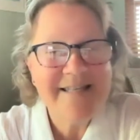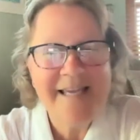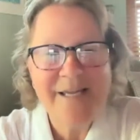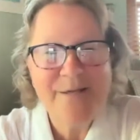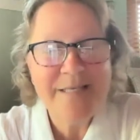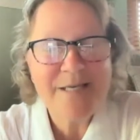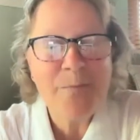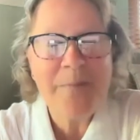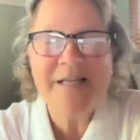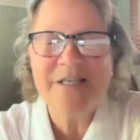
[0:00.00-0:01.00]
Thank you so
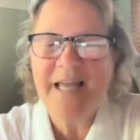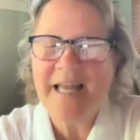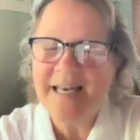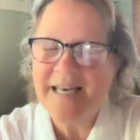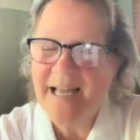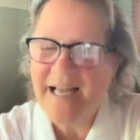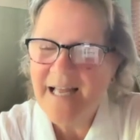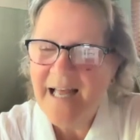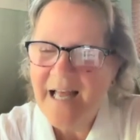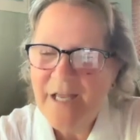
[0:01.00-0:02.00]
much. And
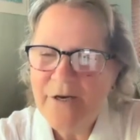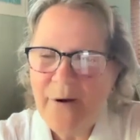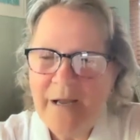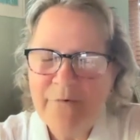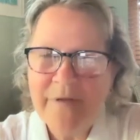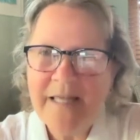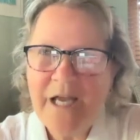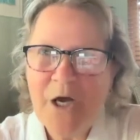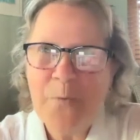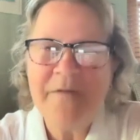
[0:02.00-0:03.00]
you know, I really
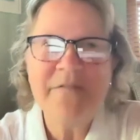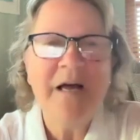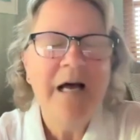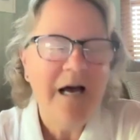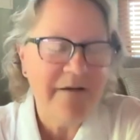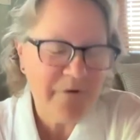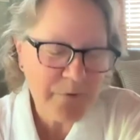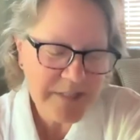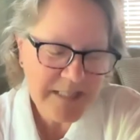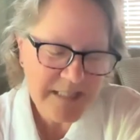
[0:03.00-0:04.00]
hope I've I've
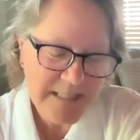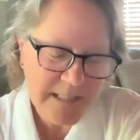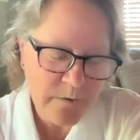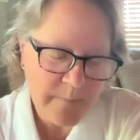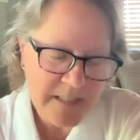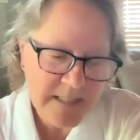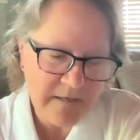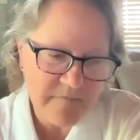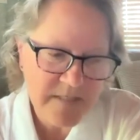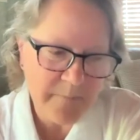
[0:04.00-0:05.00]
always considered
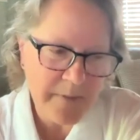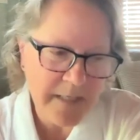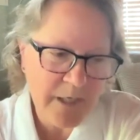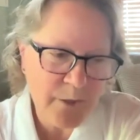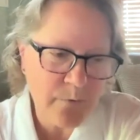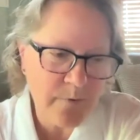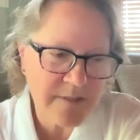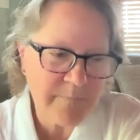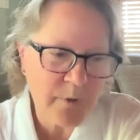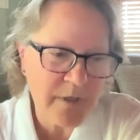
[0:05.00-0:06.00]
myself somebody who
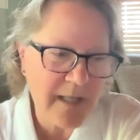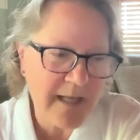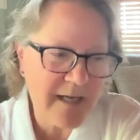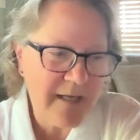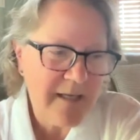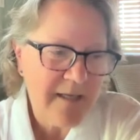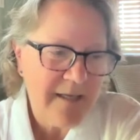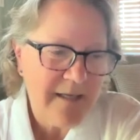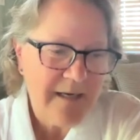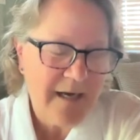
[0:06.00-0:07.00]
was more like
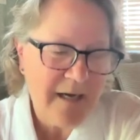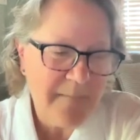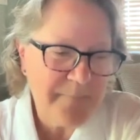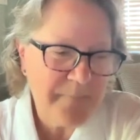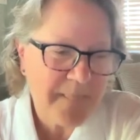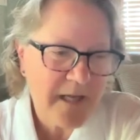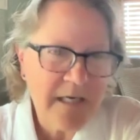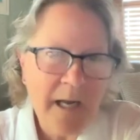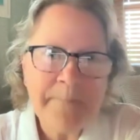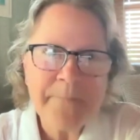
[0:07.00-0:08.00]
um,
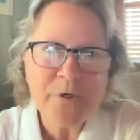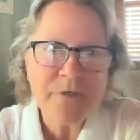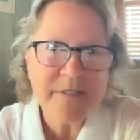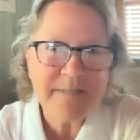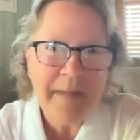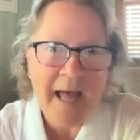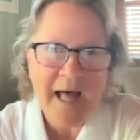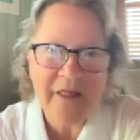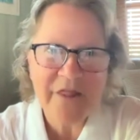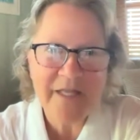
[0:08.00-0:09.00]
numbers,
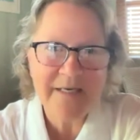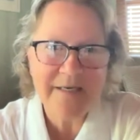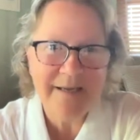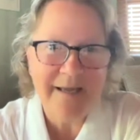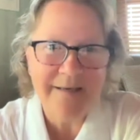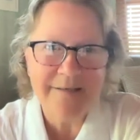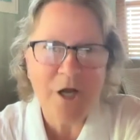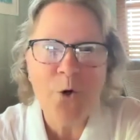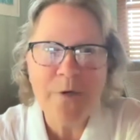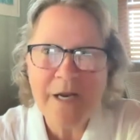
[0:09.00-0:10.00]
math, and and
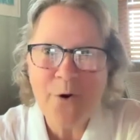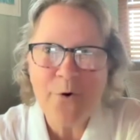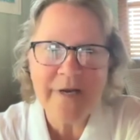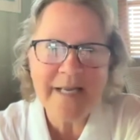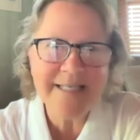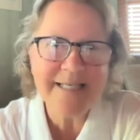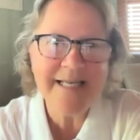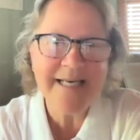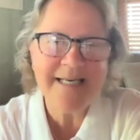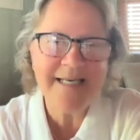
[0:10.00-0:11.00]
coding
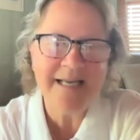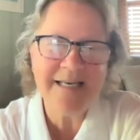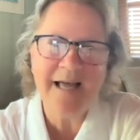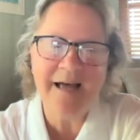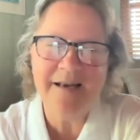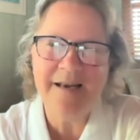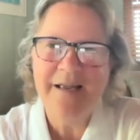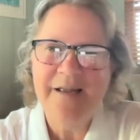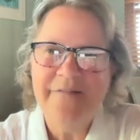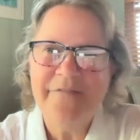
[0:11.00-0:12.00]
oriented, and and not
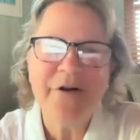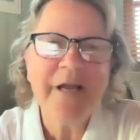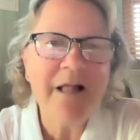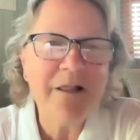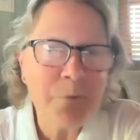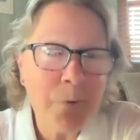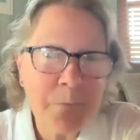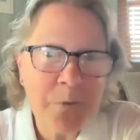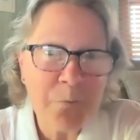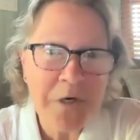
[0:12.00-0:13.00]
very
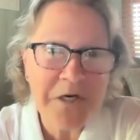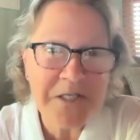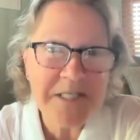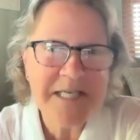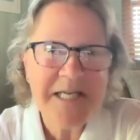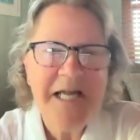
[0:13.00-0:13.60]
eloquent with words.